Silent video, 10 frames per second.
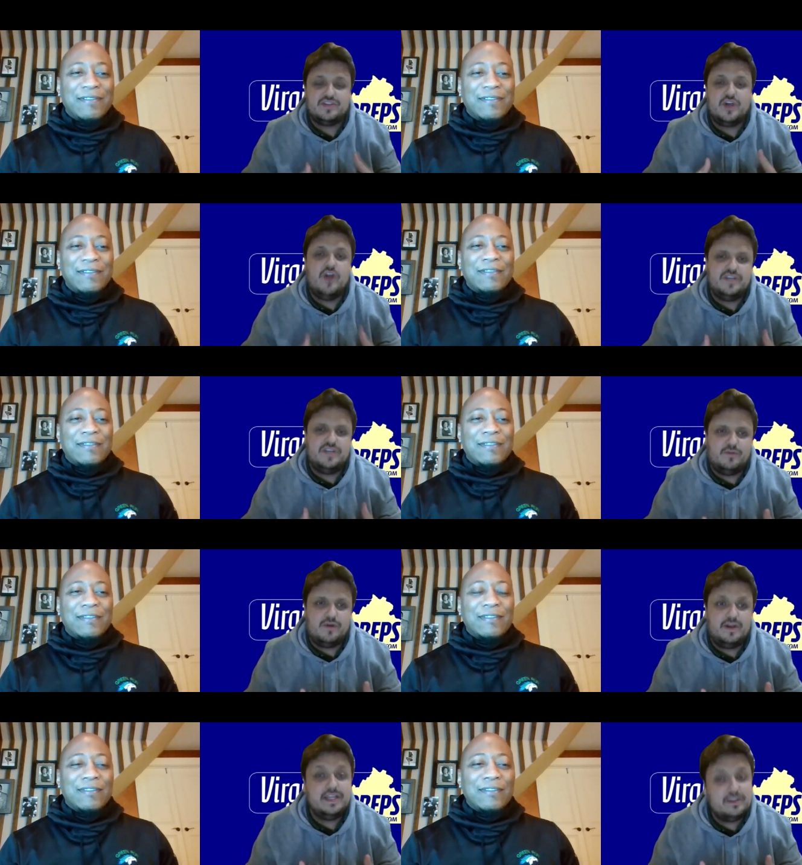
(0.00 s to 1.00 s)
Speaker 1: COVID year
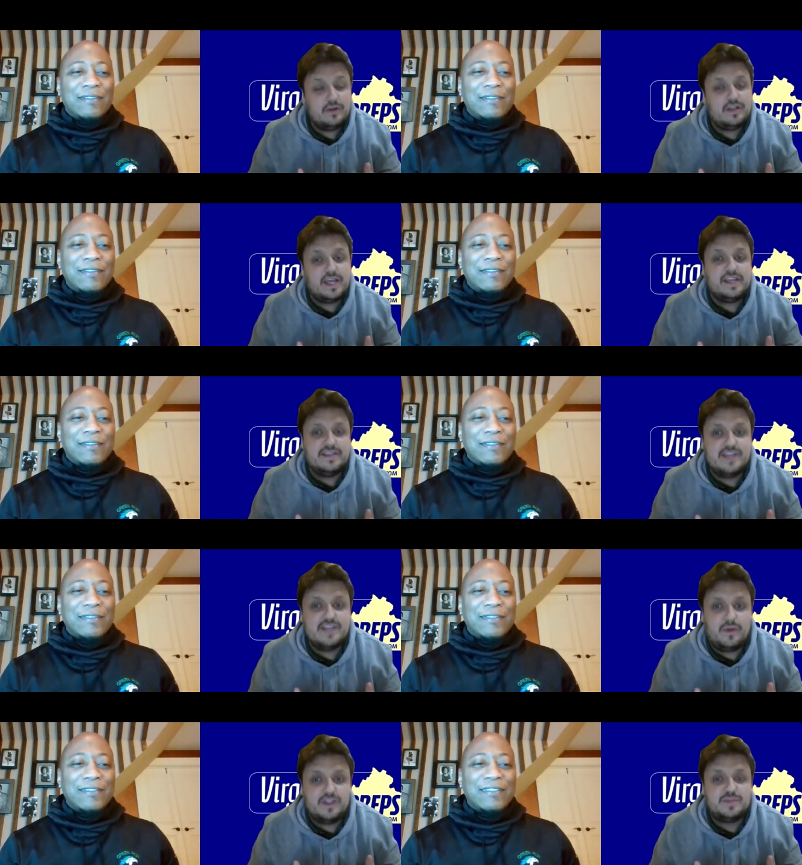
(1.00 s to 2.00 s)
where it looked like in
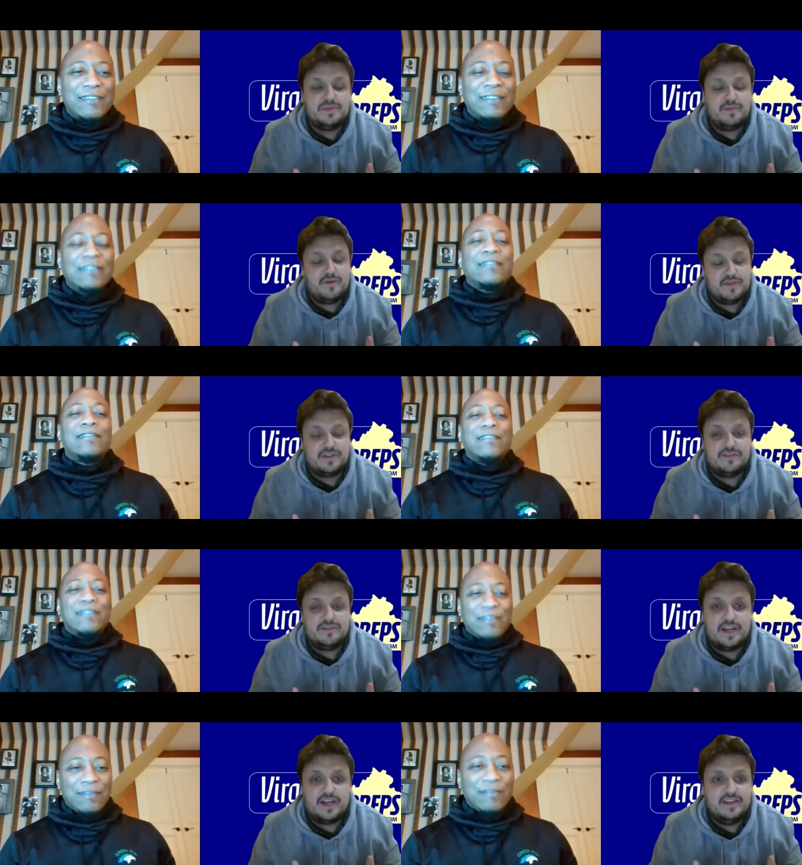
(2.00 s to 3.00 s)
December, let's be perfectly
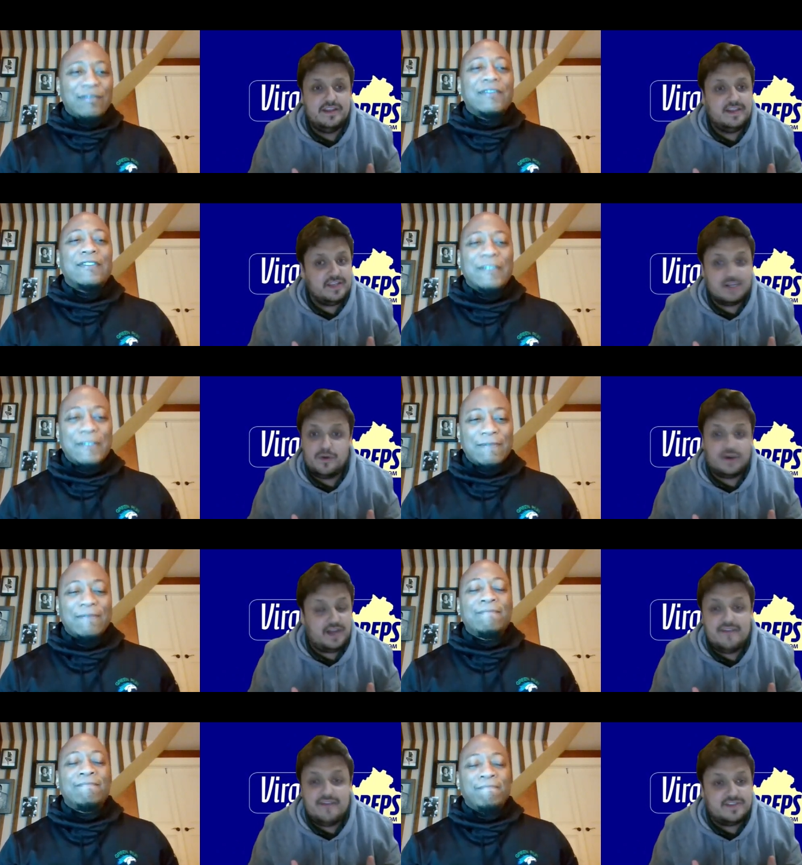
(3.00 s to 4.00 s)
frank, you weren't going
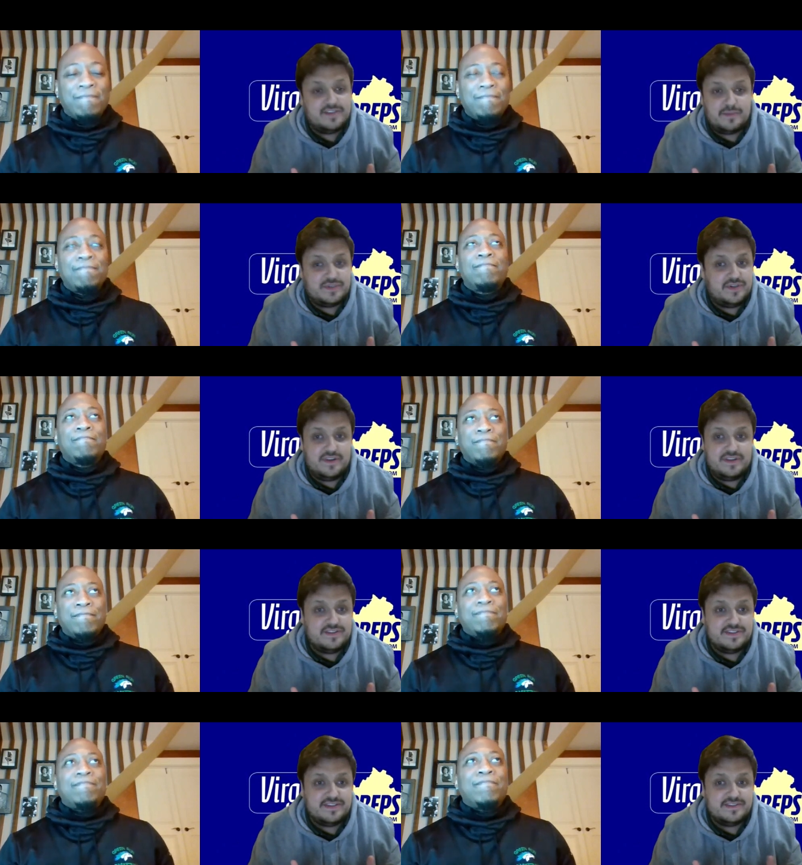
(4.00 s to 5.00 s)
to have this opportunity
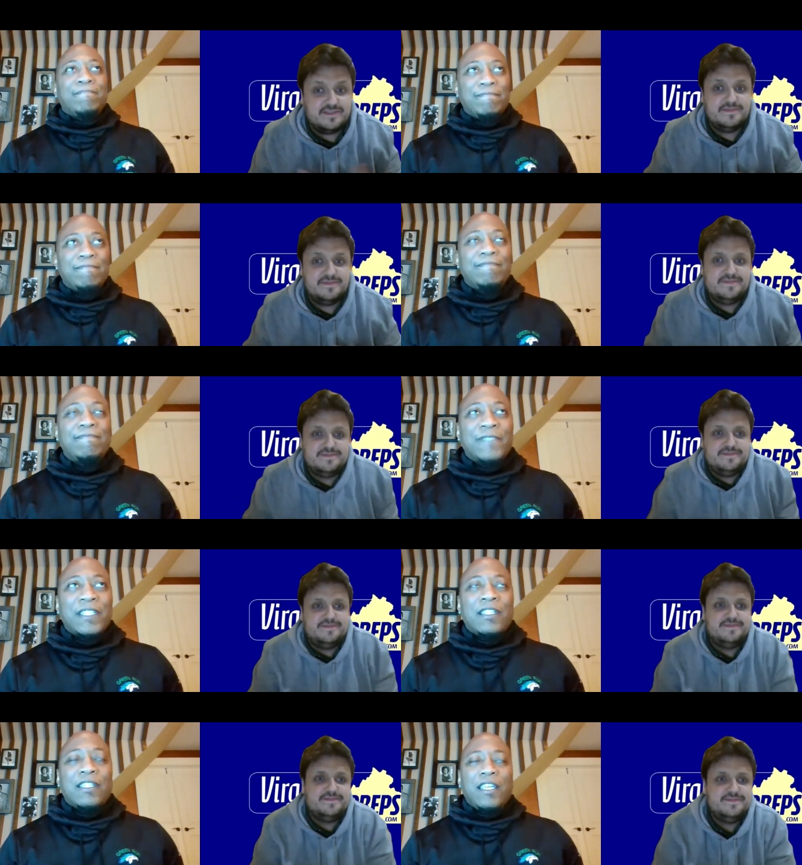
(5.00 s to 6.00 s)
this season.
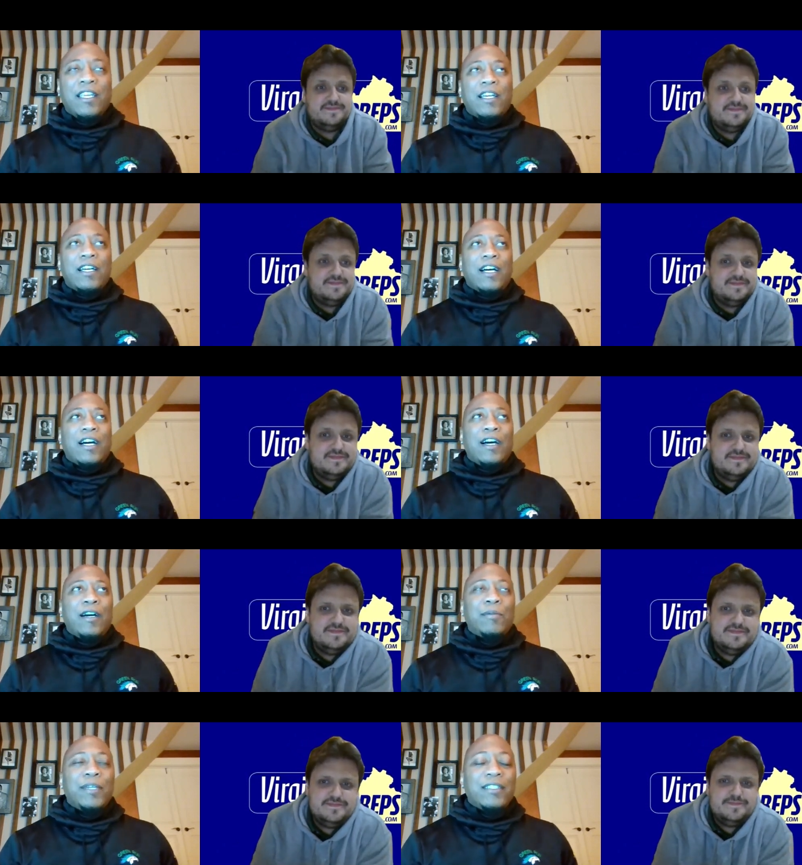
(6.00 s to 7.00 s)
Speaker 2: Yeah,
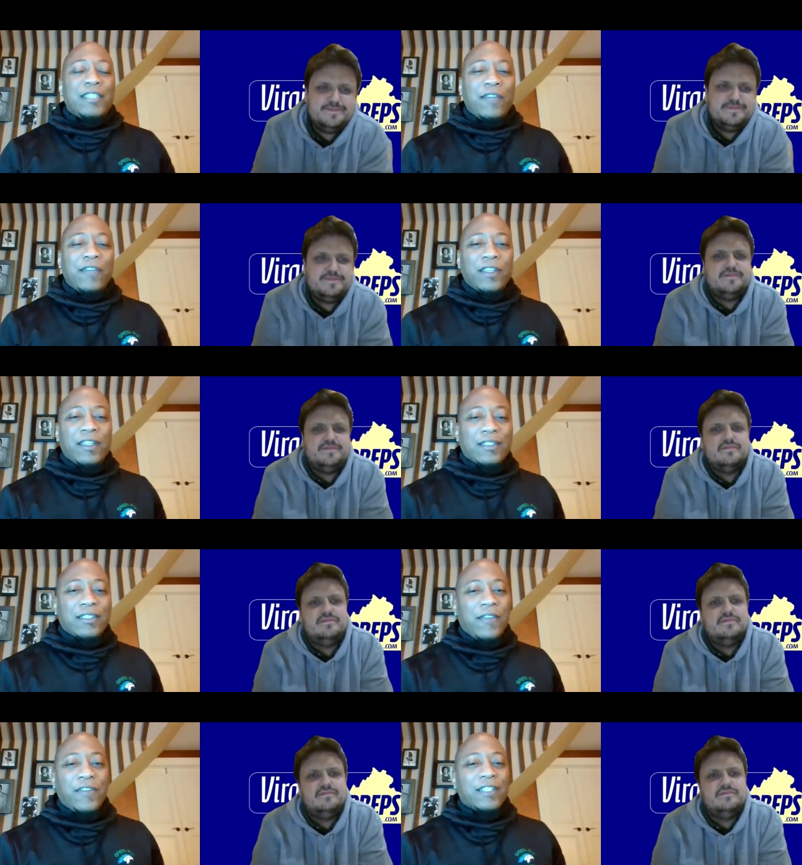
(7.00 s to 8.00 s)
it's definitely
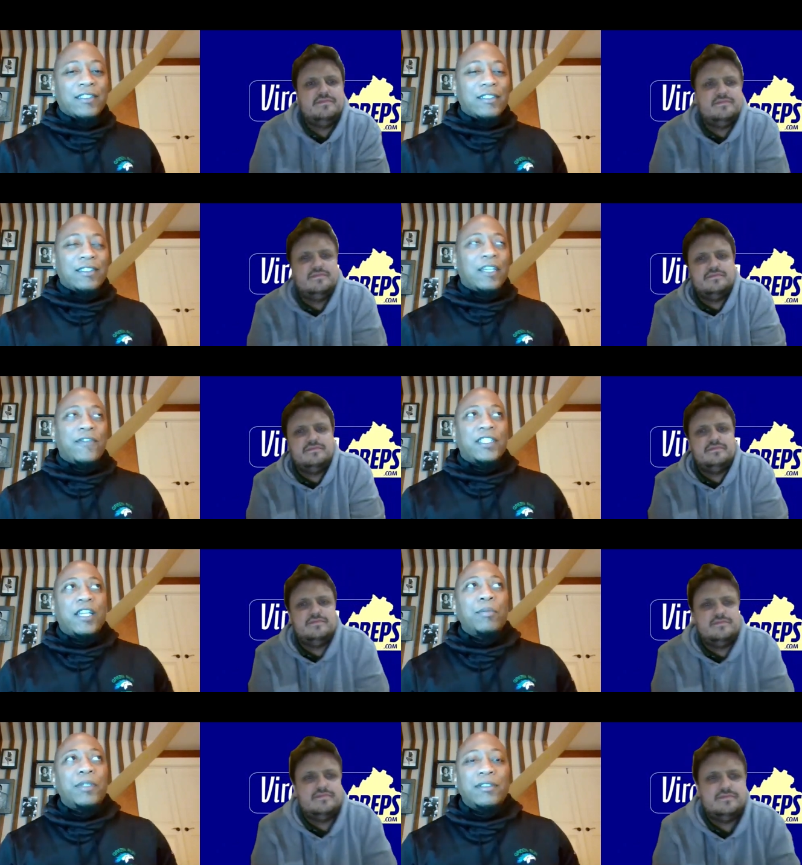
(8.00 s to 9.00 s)

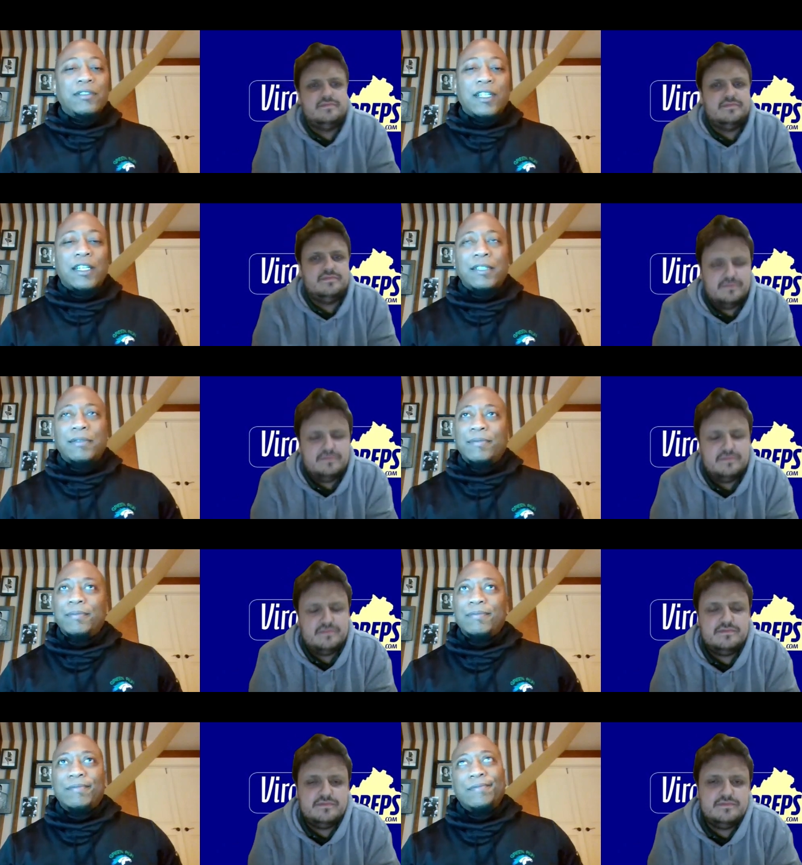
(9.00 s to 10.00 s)
helped. You
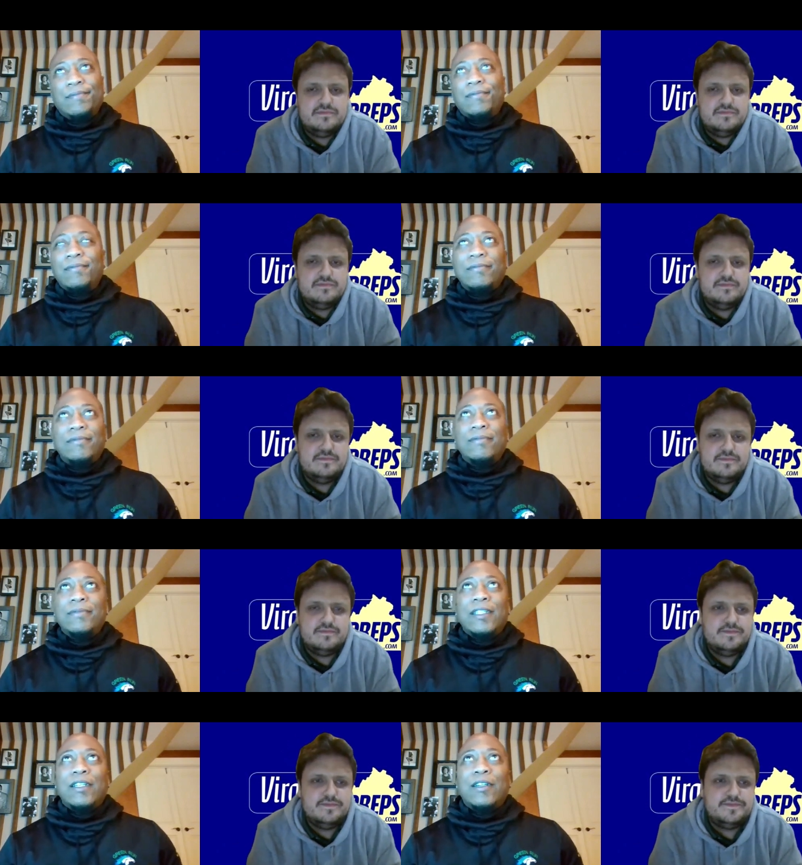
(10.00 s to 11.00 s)

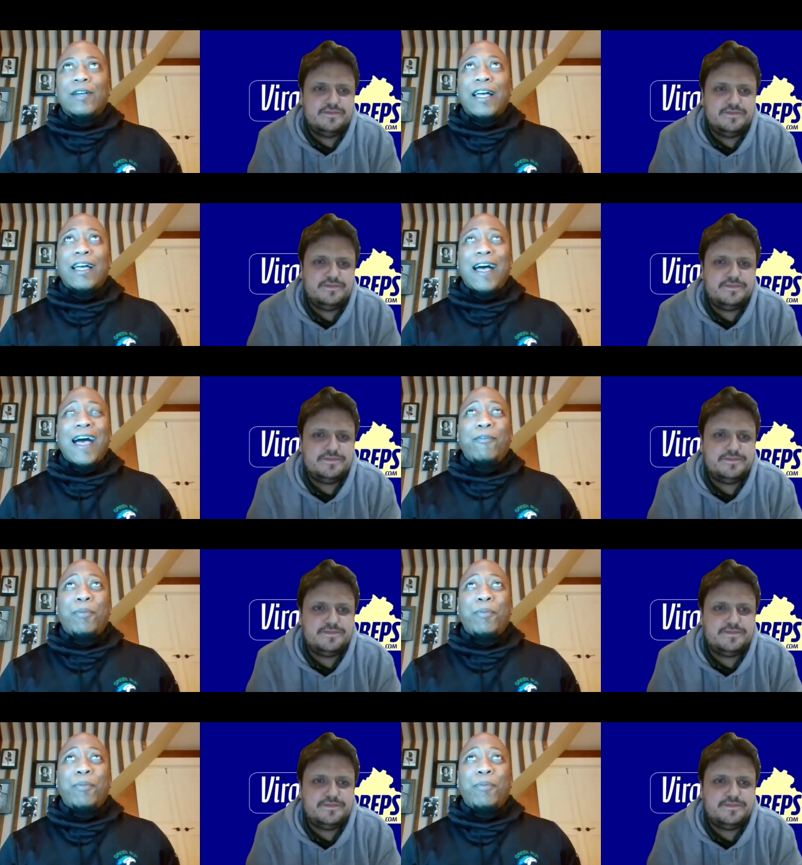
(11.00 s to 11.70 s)
know, I've